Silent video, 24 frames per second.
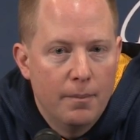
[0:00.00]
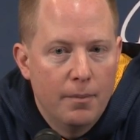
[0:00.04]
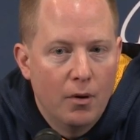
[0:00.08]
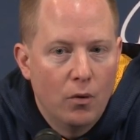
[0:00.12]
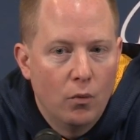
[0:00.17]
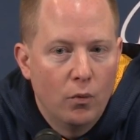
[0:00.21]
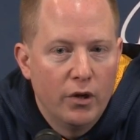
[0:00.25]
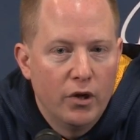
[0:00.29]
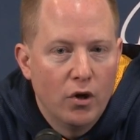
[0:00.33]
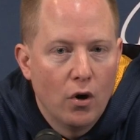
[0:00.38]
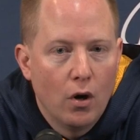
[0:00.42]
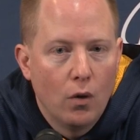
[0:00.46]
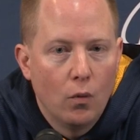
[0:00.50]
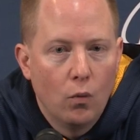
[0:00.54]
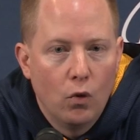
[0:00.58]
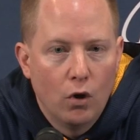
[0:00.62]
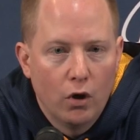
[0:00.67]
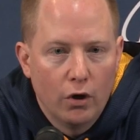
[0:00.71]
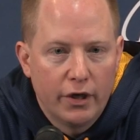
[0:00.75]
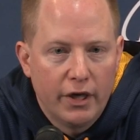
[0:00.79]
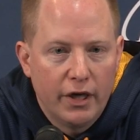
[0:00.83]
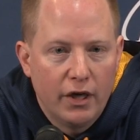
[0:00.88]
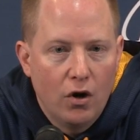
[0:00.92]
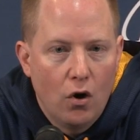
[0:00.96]
but we are
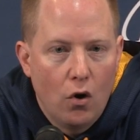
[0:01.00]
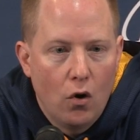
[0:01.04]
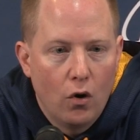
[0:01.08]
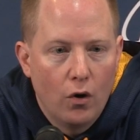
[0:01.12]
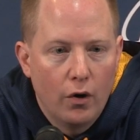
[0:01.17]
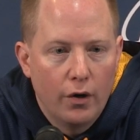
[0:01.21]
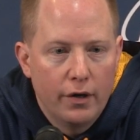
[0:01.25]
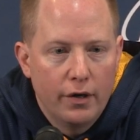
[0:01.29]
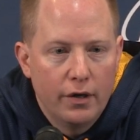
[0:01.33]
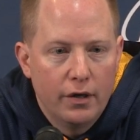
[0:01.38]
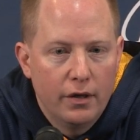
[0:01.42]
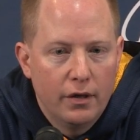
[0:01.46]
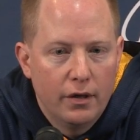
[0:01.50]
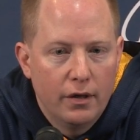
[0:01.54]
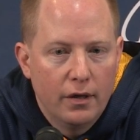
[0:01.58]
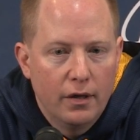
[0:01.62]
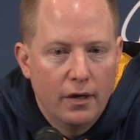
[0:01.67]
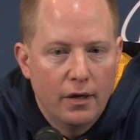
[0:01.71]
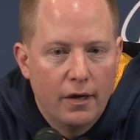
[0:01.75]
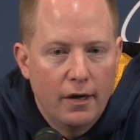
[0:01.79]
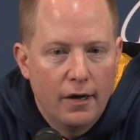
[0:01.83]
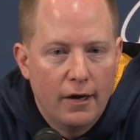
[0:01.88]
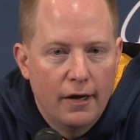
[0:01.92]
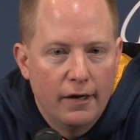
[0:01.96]
working hard
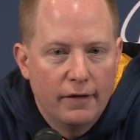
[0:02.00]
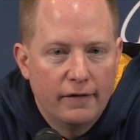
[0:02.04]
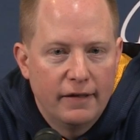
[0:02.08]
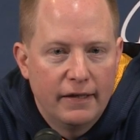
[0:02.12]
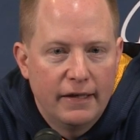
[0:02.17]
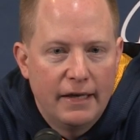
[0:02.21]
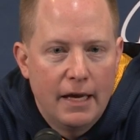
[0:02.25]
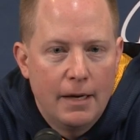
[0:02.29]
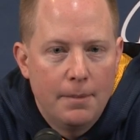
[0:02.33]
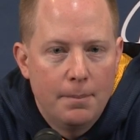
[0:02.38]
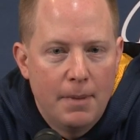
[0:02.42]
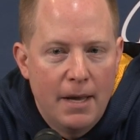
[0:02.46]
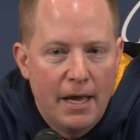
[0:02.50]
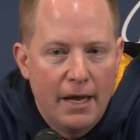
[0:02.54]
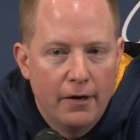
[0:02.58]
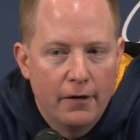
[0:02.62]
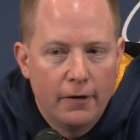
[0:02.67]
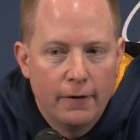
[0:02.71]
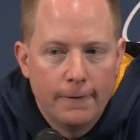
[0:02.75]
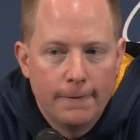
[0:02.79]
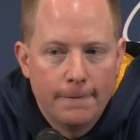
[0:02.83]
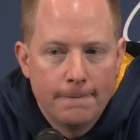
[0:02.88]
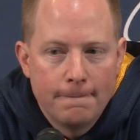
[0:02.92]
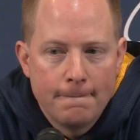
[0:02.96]
uh, to get
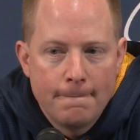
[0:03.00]
better,